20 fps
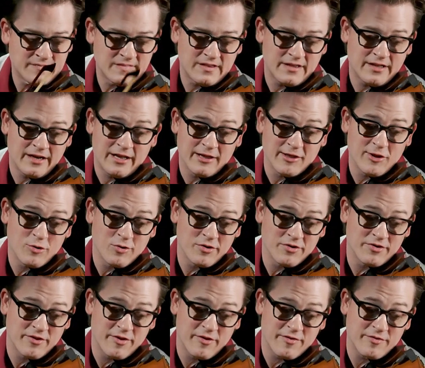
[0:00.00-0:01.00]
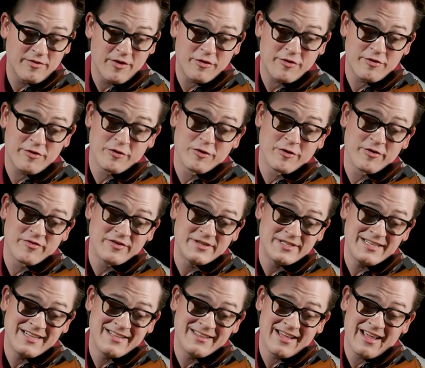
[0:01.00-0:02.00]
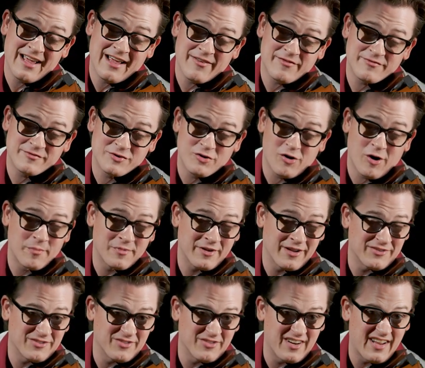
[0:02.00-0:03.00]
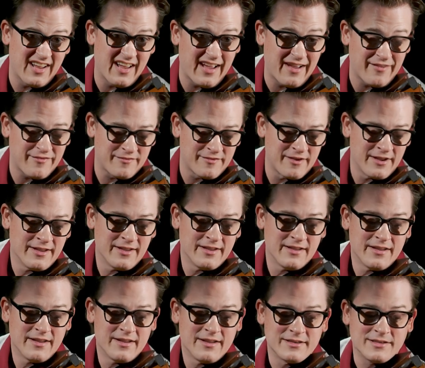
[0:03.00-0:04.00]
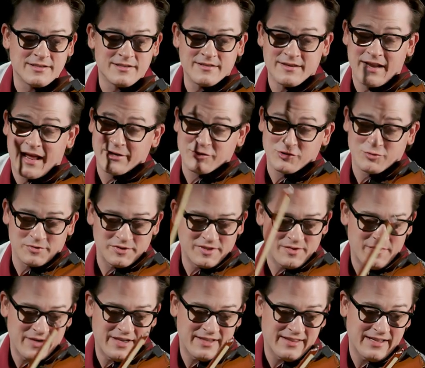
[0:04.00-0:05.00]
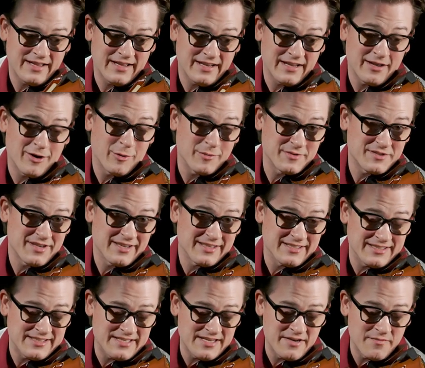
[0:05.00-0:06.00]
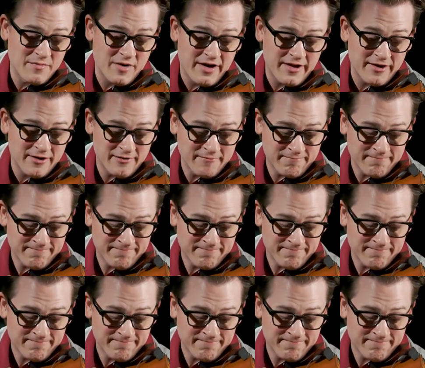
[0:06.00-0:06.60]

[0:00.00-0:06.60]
Then I lowered the, the third of the D, the F sharp, down to an F natural to make that almost like a D minor.